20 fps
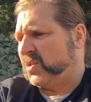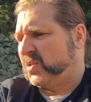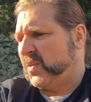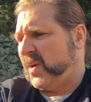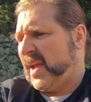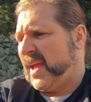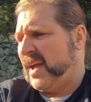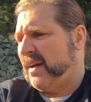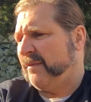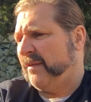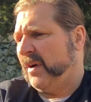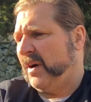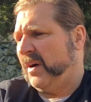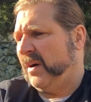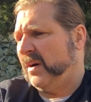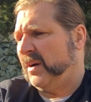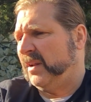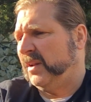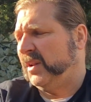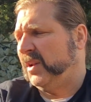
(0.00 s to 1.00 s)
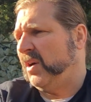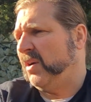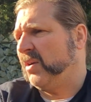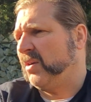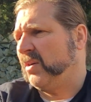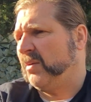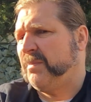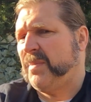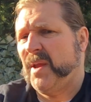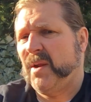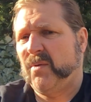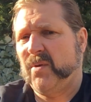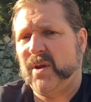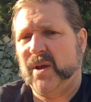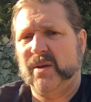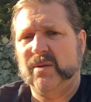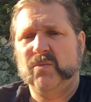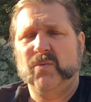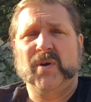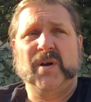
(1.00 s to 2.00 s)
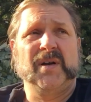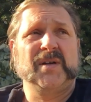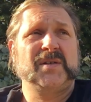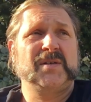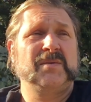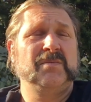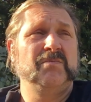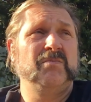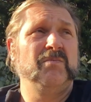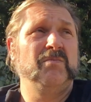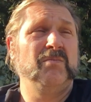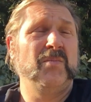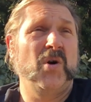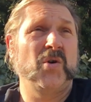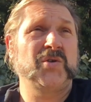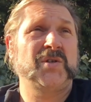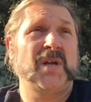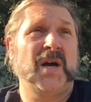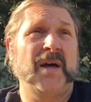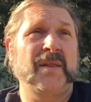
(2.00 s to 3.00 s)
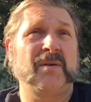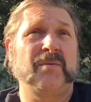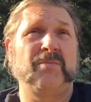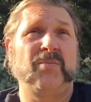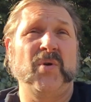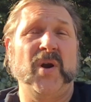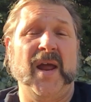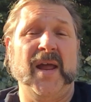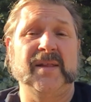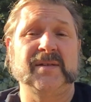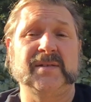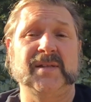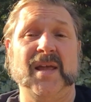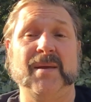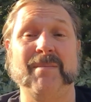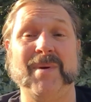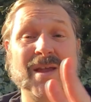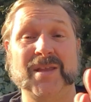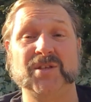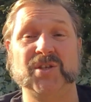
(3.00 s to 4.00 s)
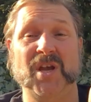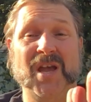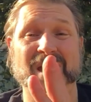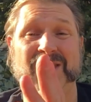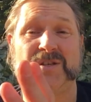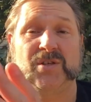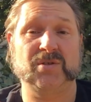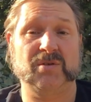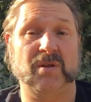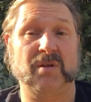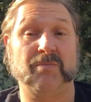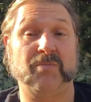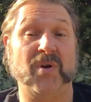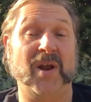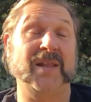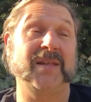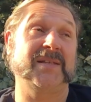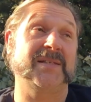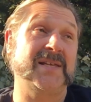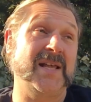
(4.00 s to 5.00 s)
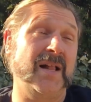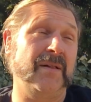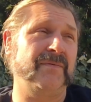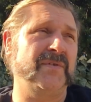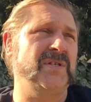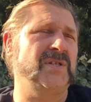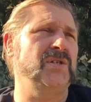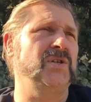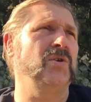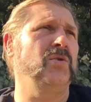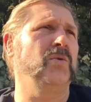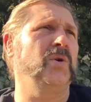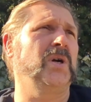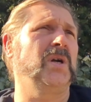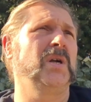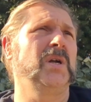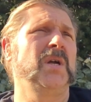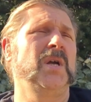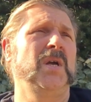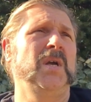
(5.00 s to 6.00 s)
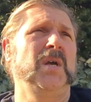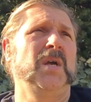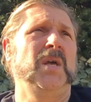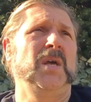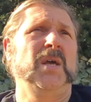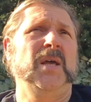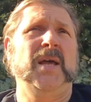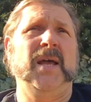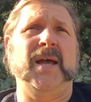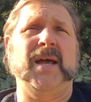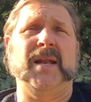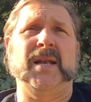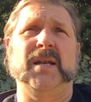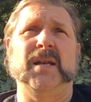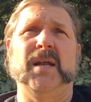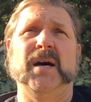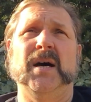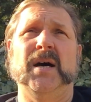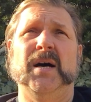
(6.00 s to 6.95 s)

So I have a longer period, whereas most other brands, they make changes, or the brand itself is newer, and